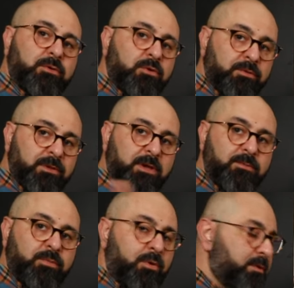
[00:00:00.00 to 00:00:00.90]
You're the
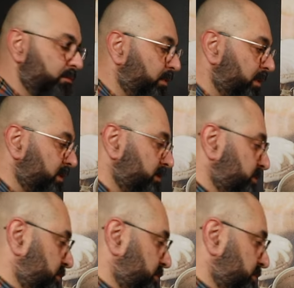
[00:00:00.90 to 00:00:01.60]
important part of the